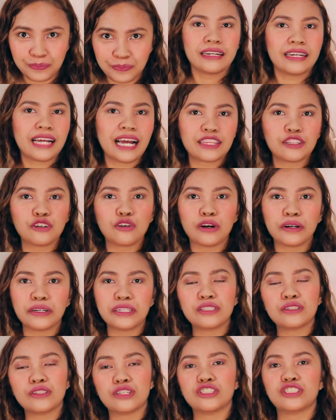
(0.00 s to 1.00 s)

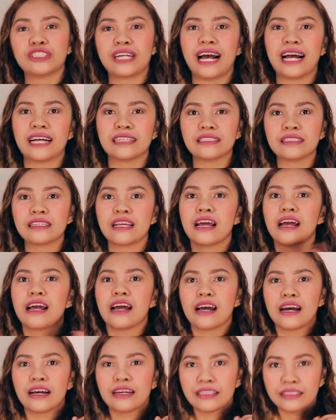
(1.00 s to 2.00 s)
Categories such as
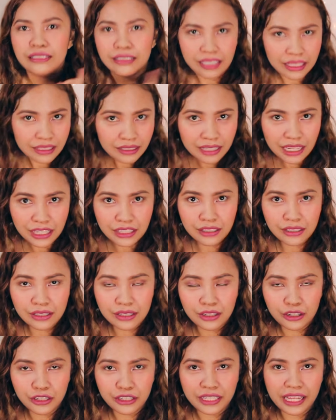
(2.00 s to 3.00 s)
distance
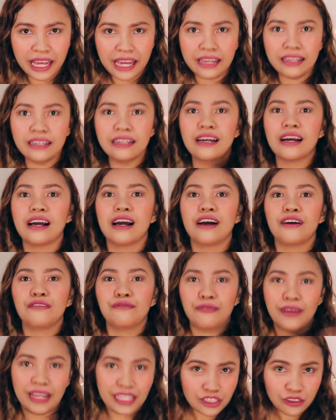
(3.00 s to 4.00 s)
learning,
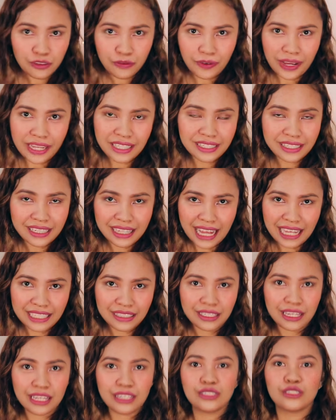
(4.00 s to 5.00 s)
face-to-face
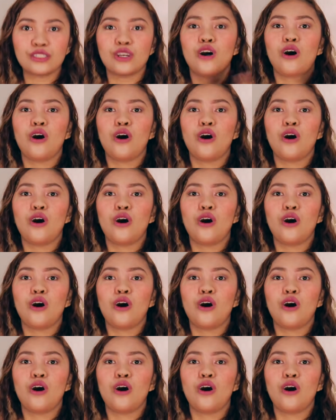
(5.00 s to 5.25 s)
classes,